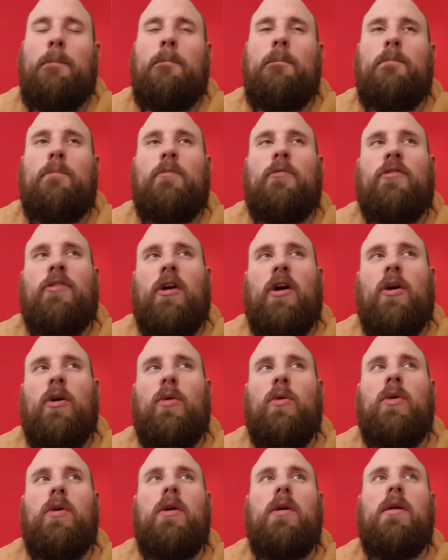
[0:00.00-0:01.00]

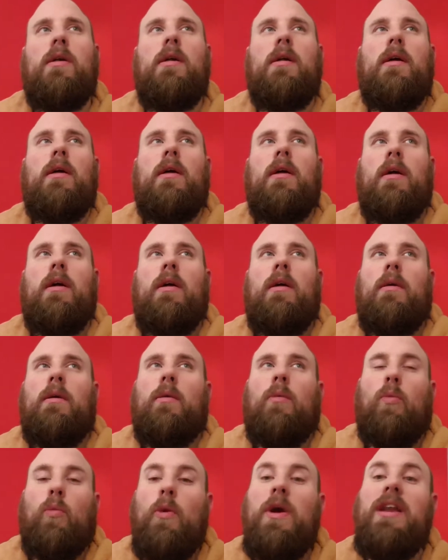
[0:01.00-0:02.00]
So
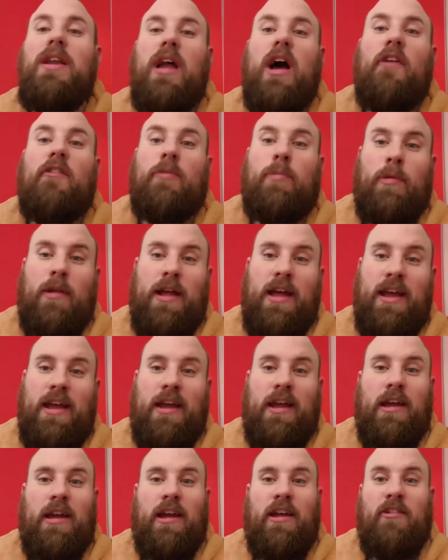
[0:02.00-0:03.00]
we loved
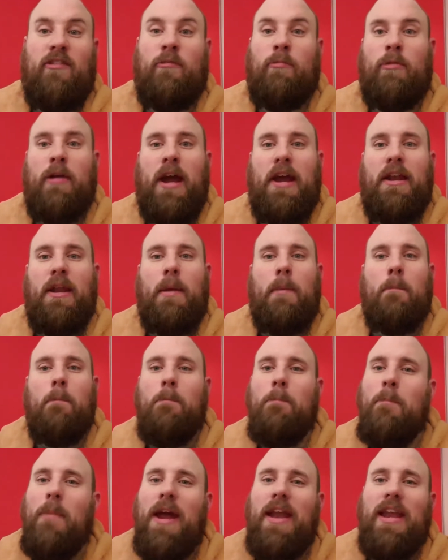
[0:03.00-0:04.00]
playing it, and I've played it
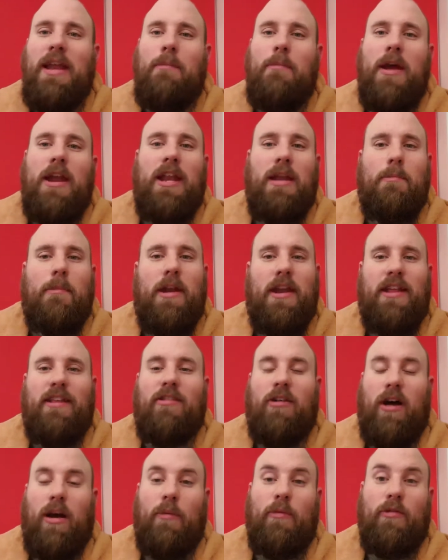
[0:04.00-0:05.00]
many
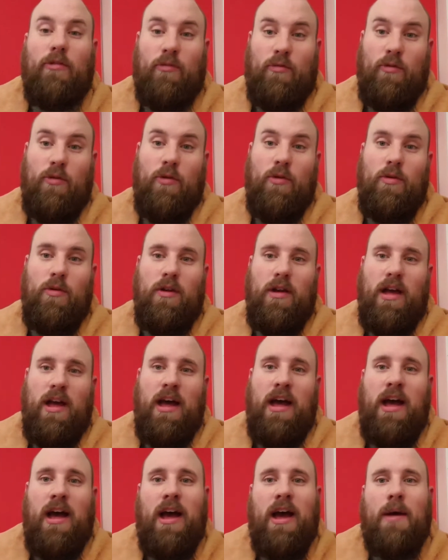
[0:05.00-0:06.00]
times through.
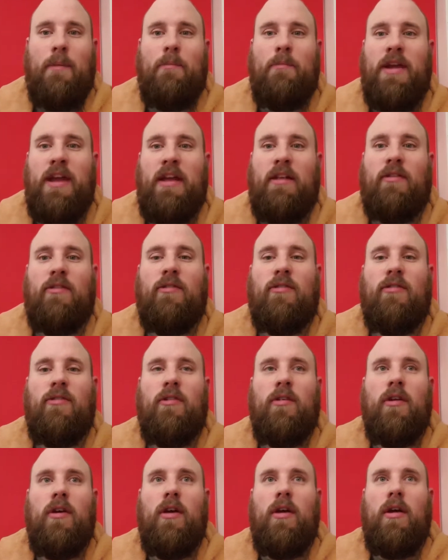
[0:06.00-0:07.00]
It's
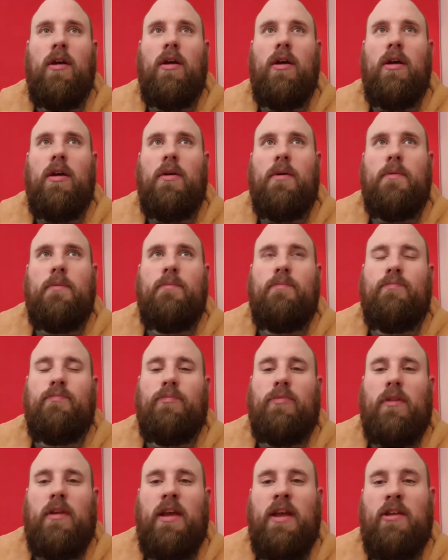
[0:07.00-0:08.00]

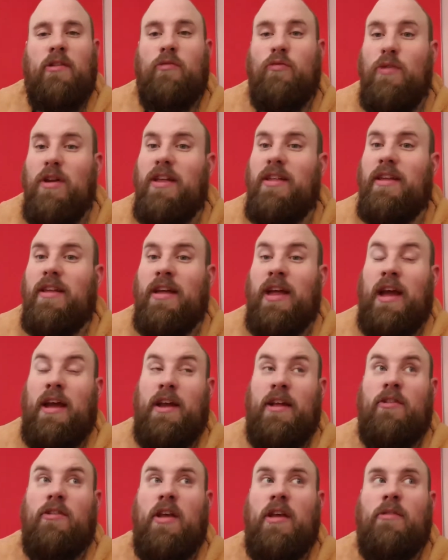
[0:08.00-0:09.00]
a
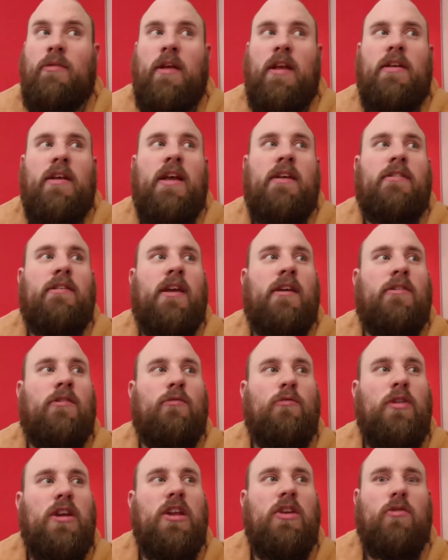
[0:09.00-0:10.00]

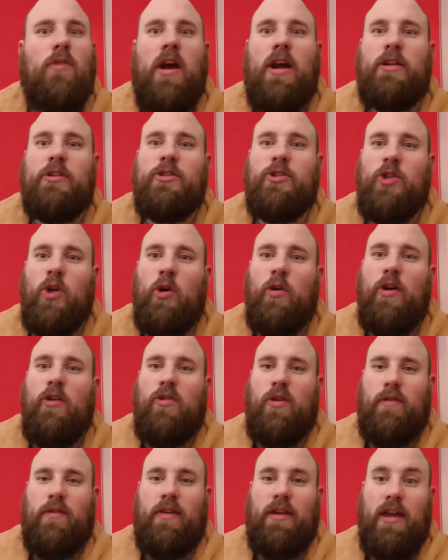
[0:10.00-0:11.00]
really great
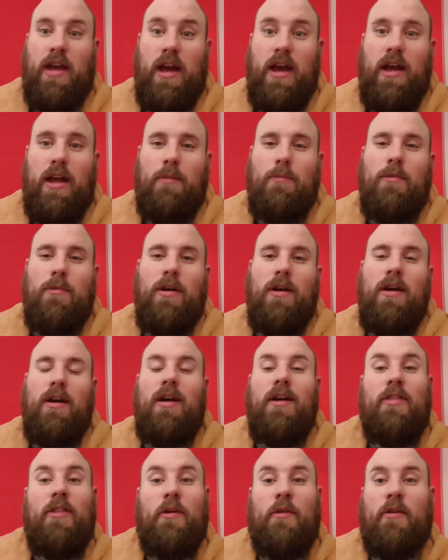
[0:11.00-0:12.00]
story-driven game.
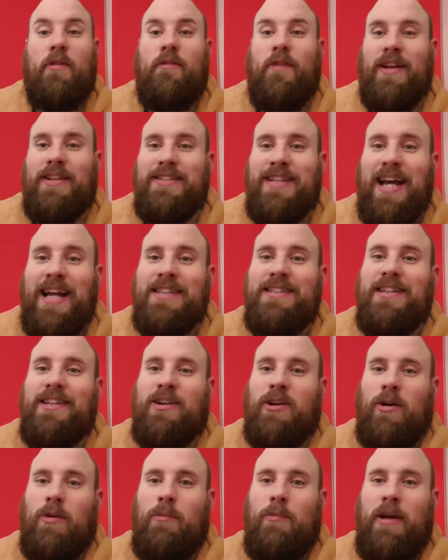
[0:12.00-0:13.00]
There is fantastic
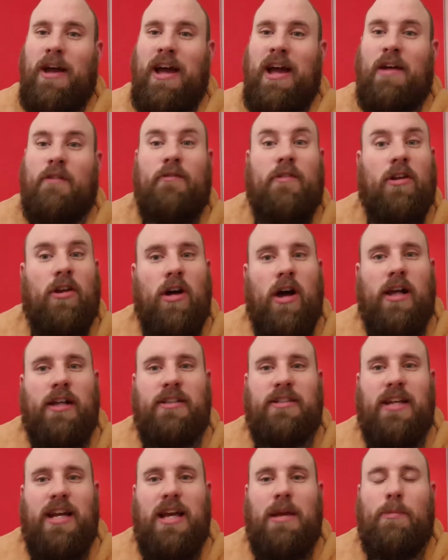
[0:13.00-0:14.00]
combat for
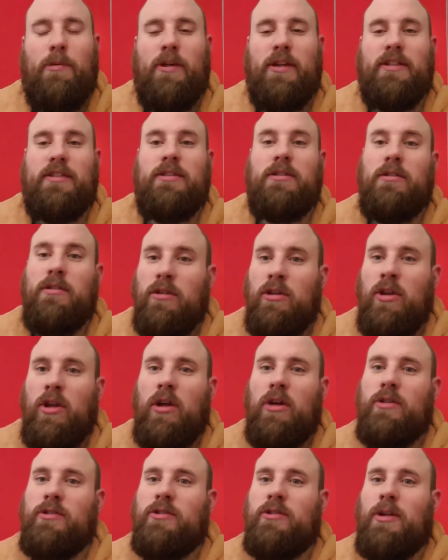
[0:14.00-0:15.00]
lightsabers,
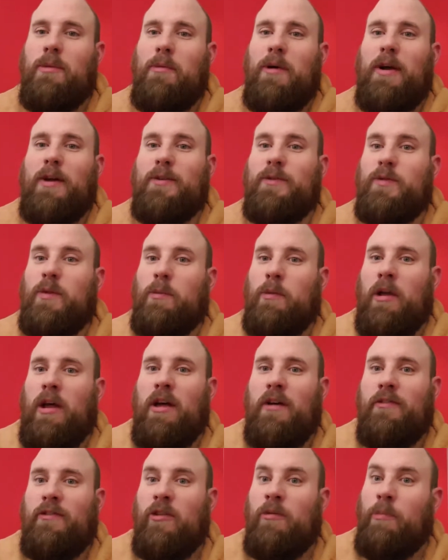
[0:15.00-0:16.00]
not so much for
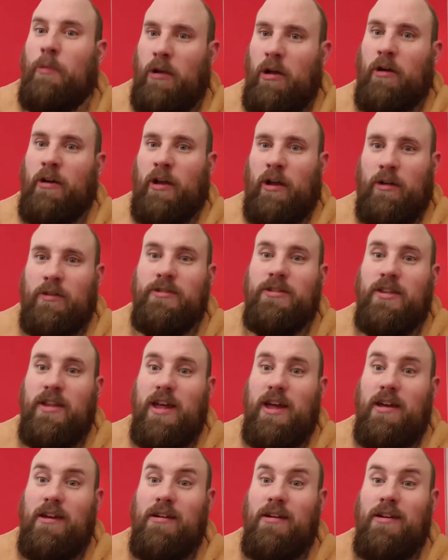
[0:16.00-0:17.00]
blasters, but I'll get onto
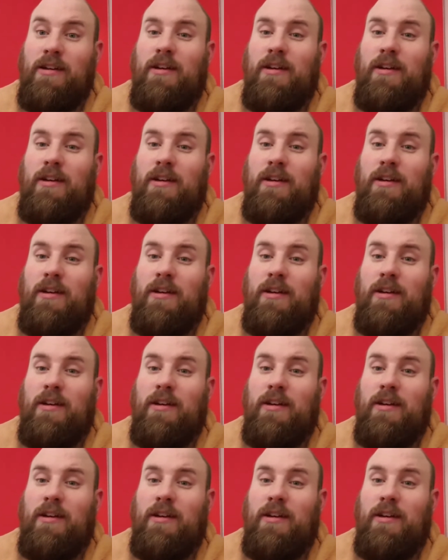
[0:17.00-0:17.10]
that.